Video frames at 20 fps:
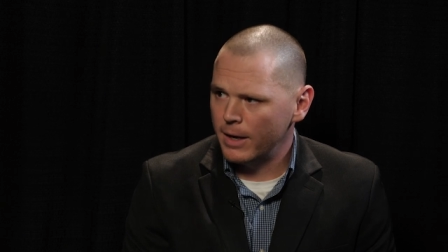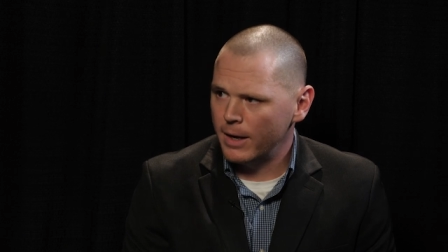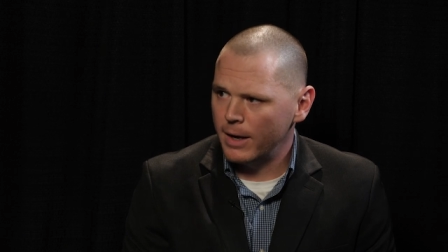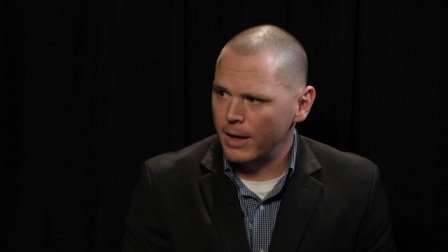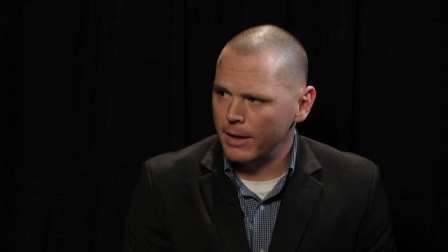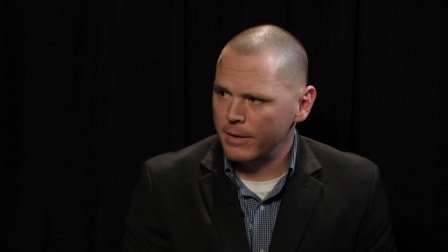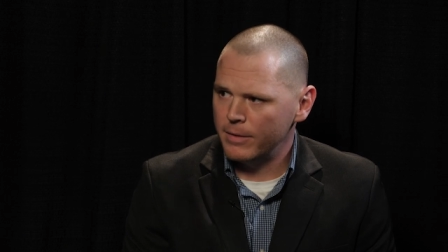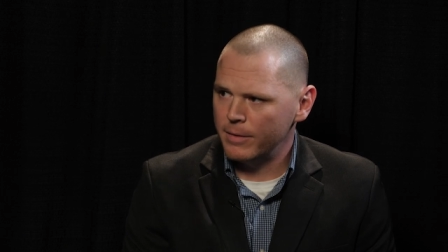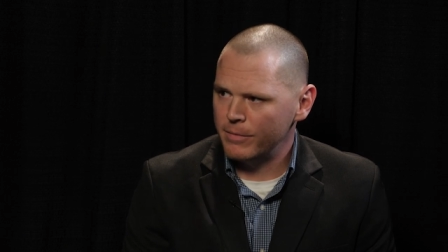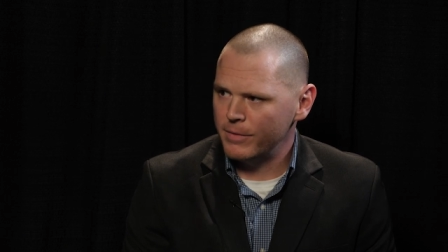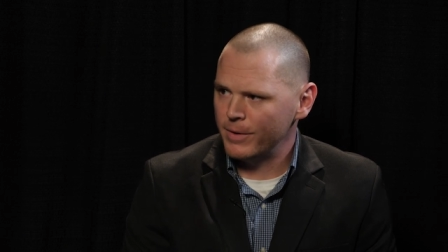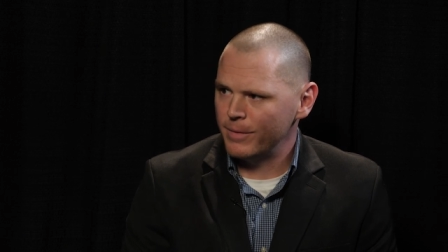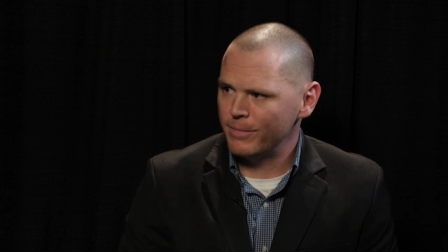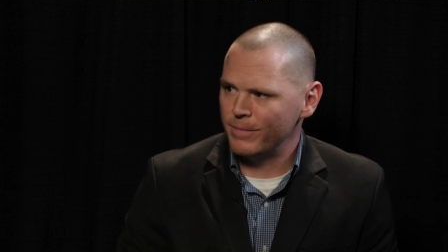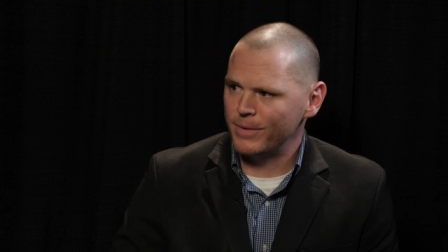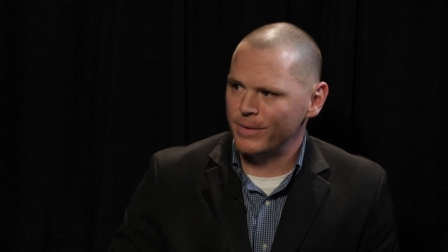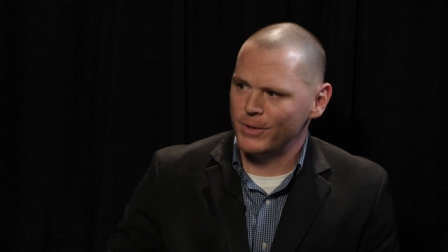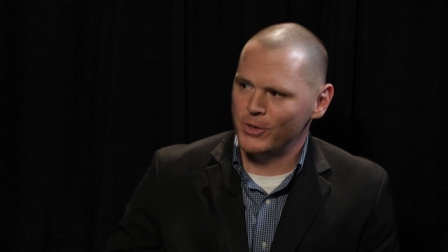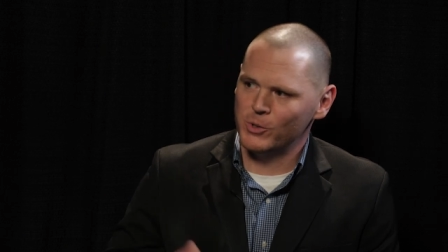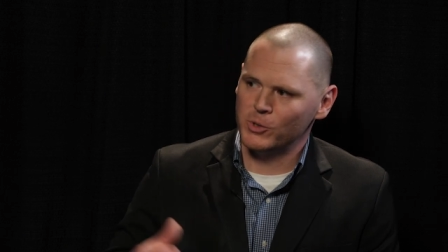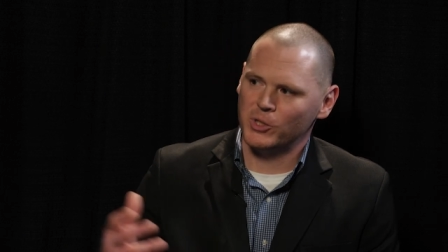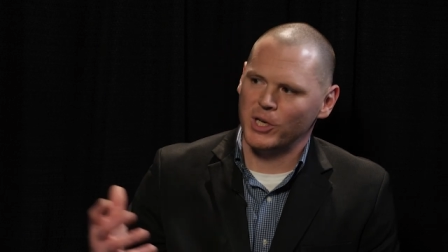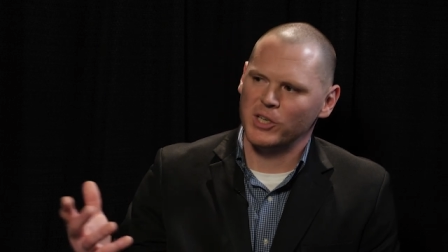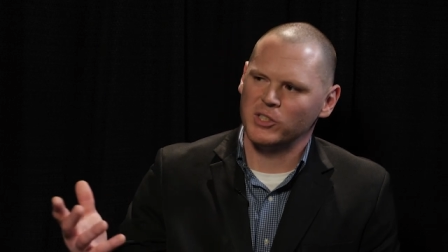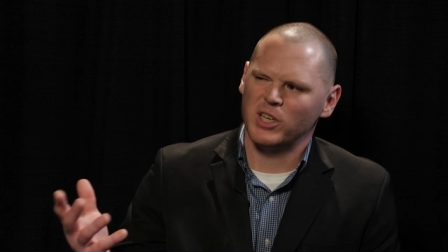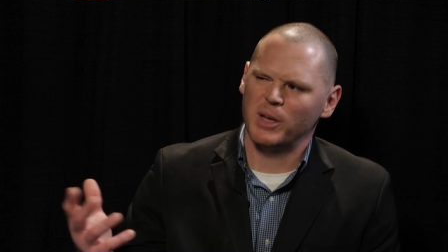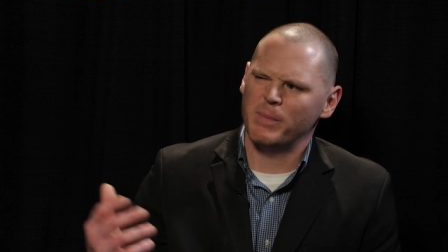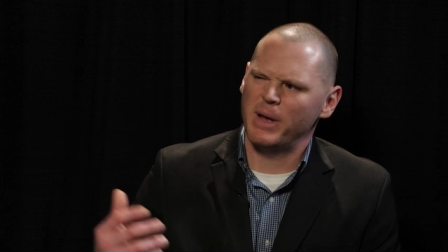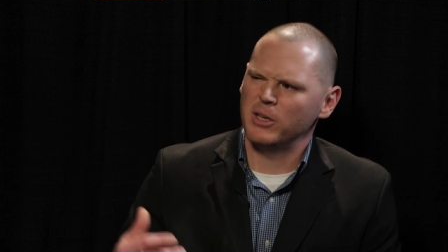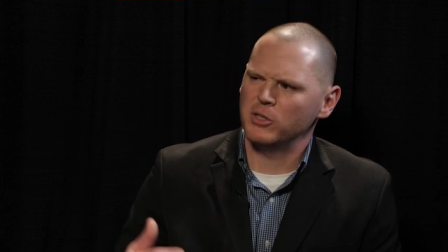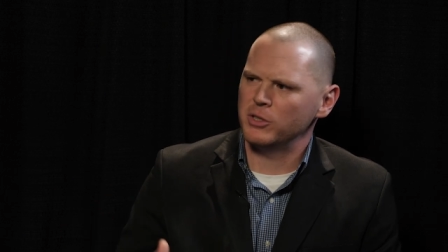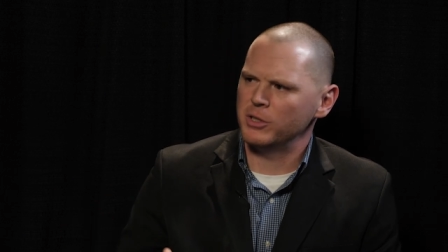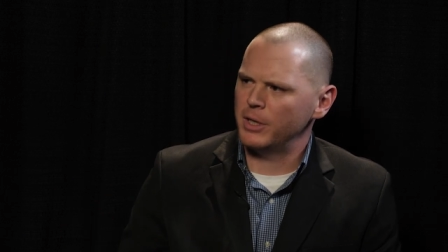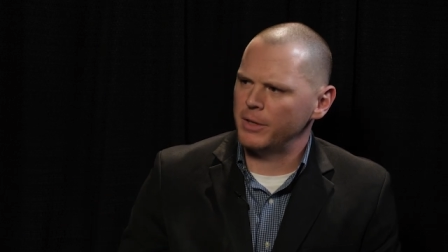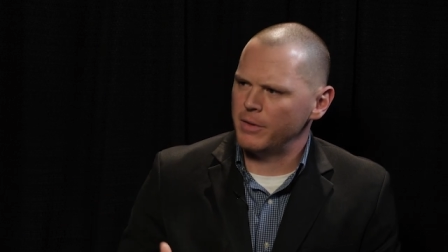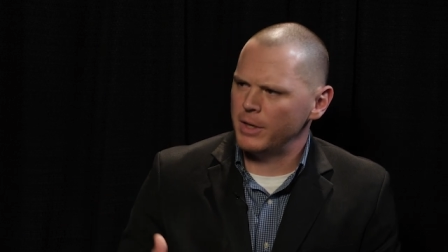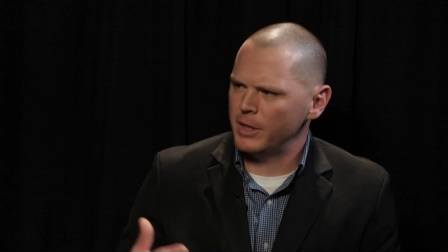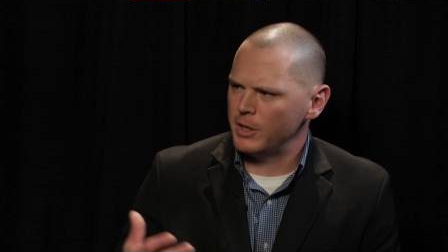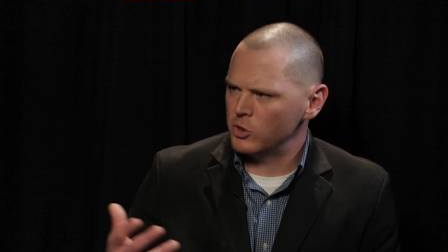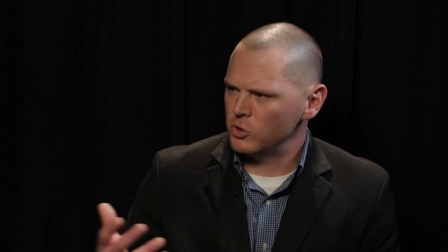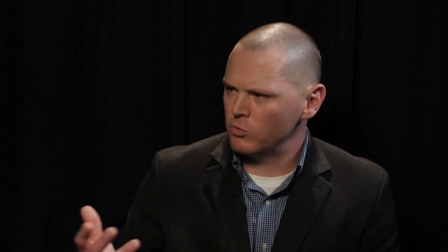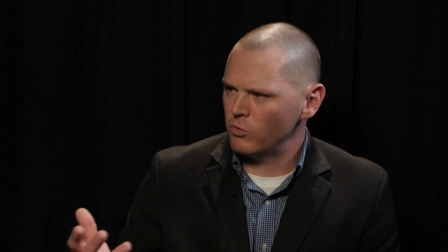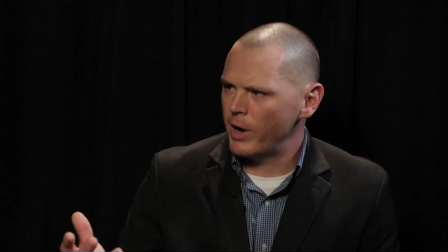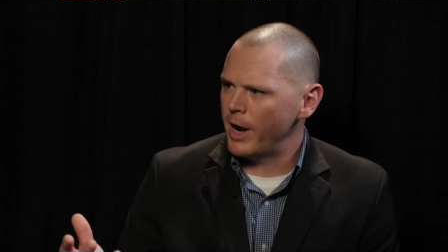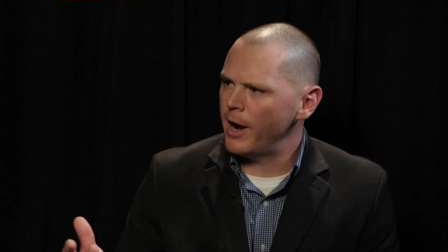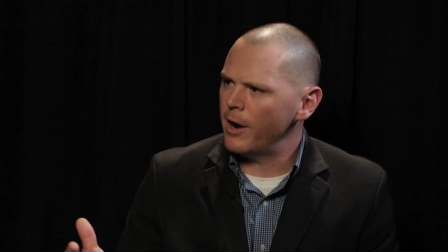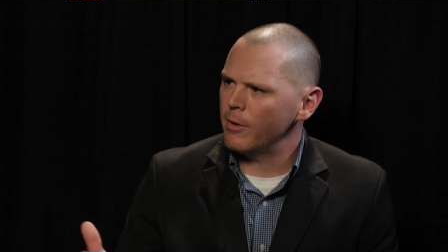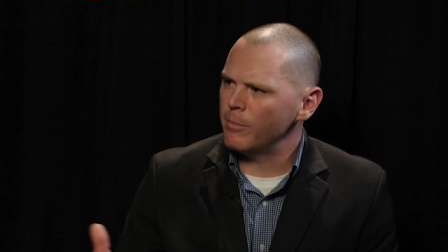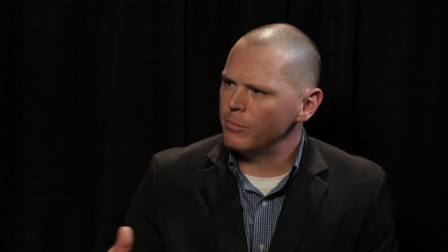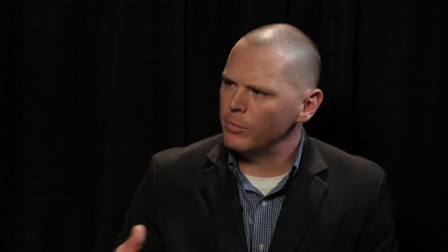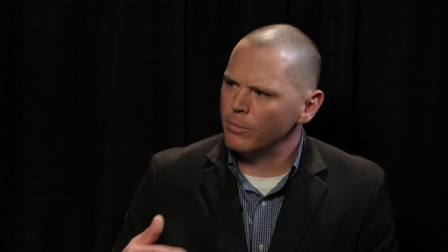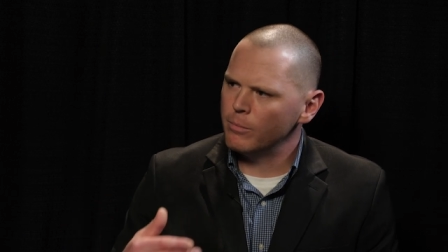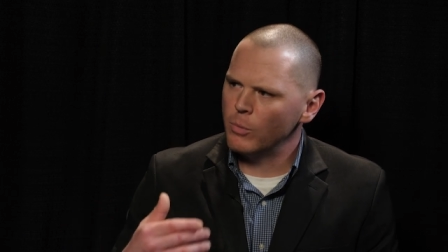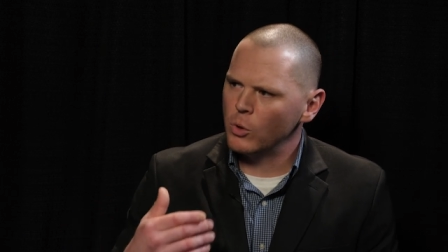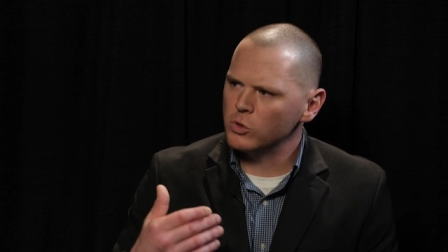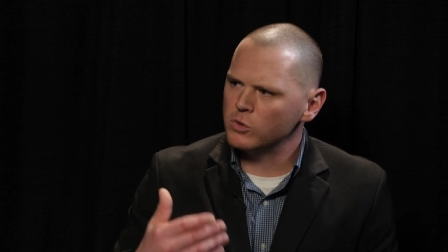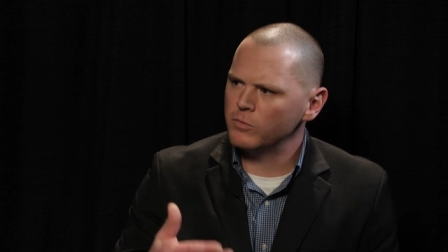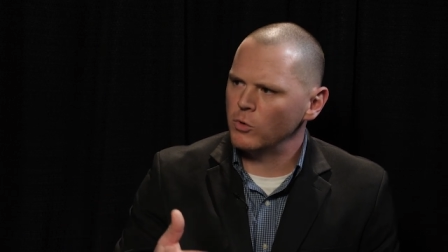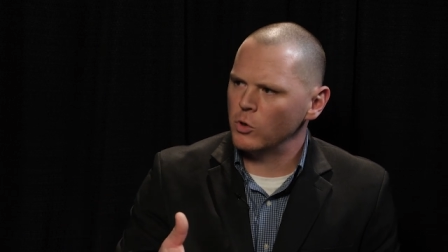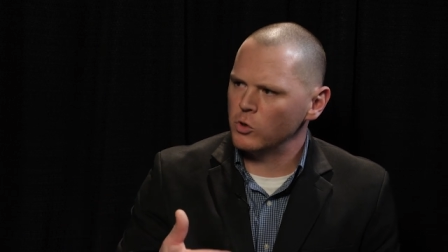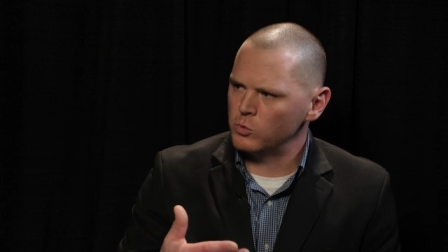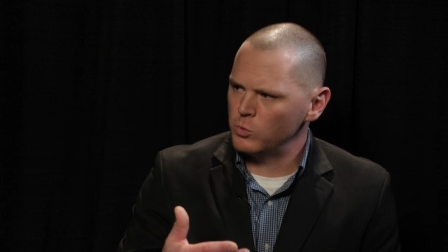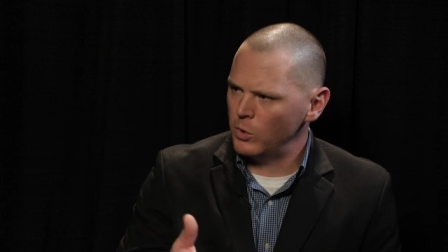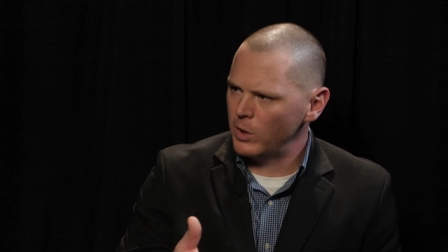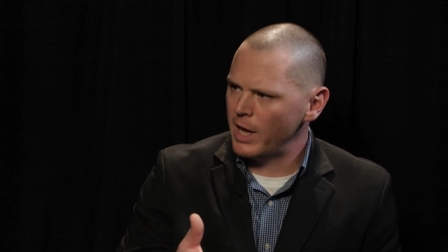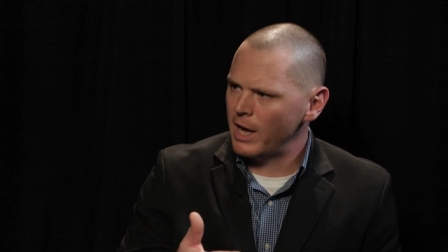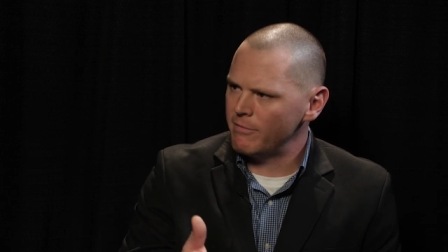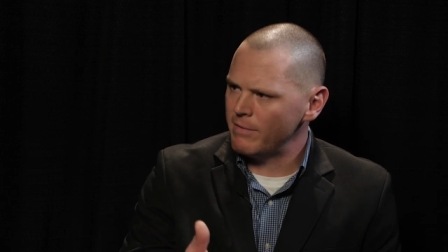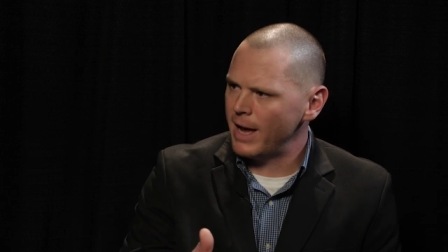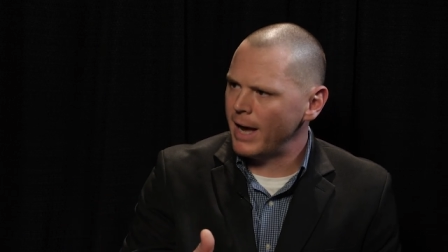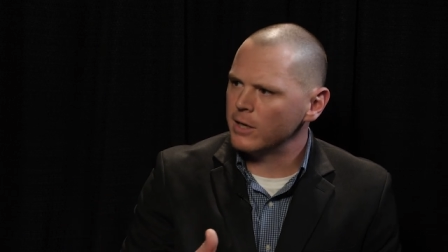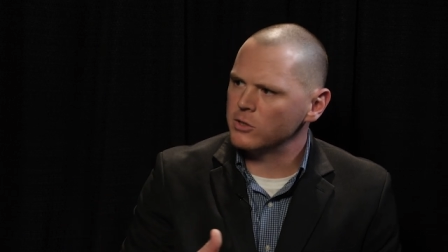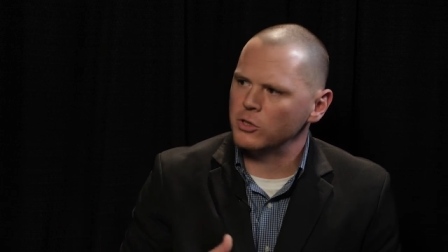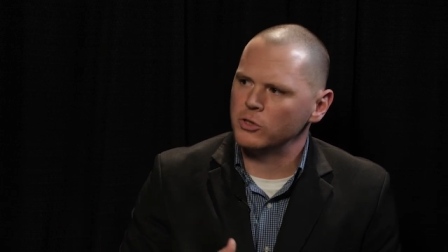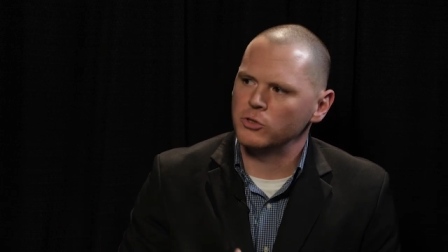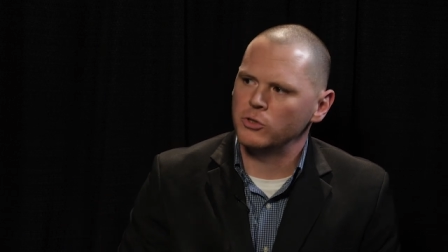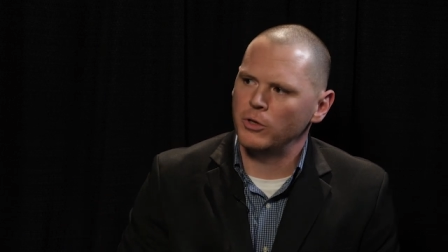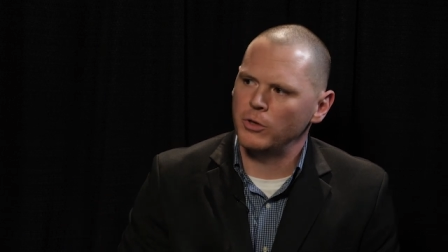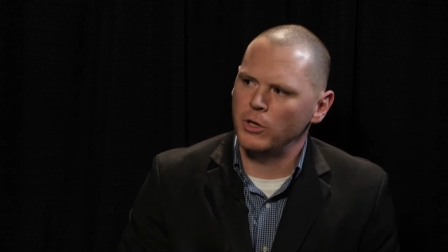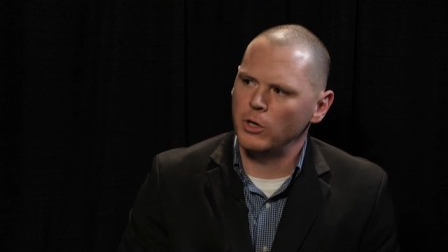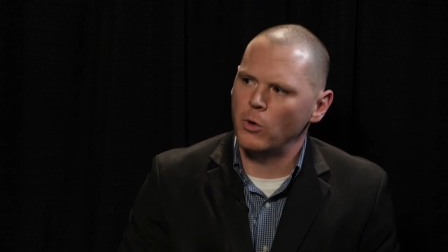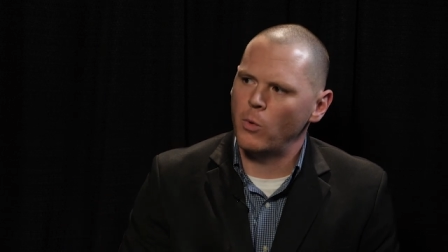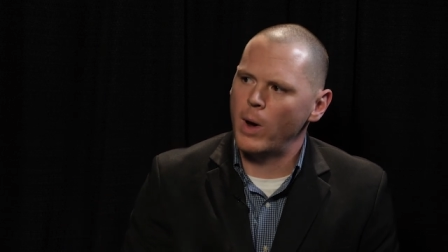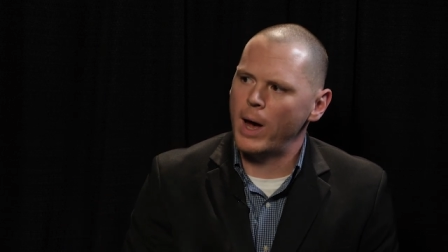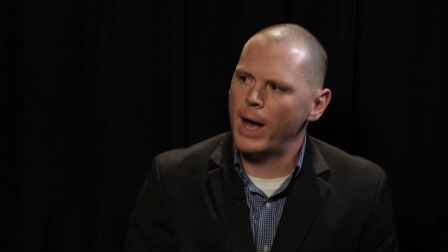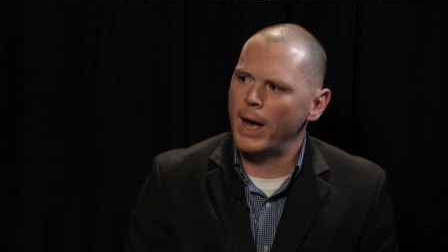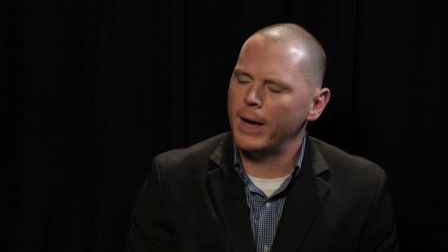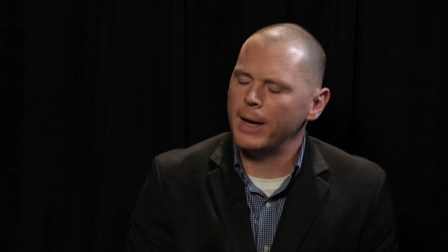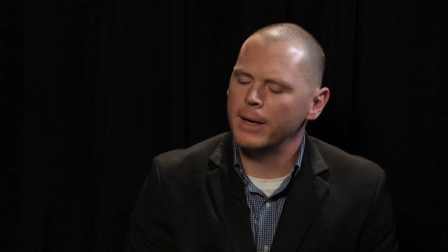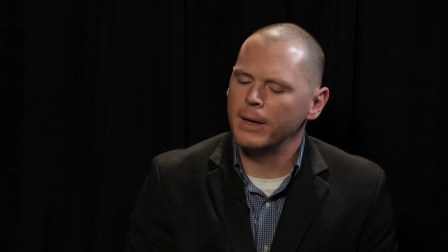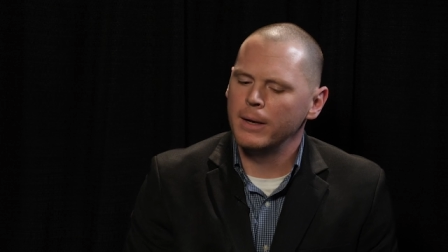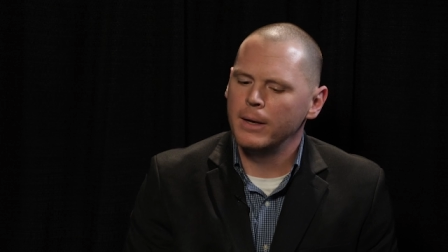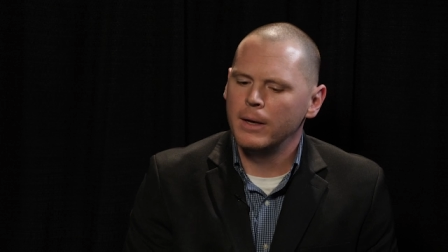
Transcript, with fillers: Uh, the, the, the, use case I mentioned, I think, is rare. Most folks will have access to the UI.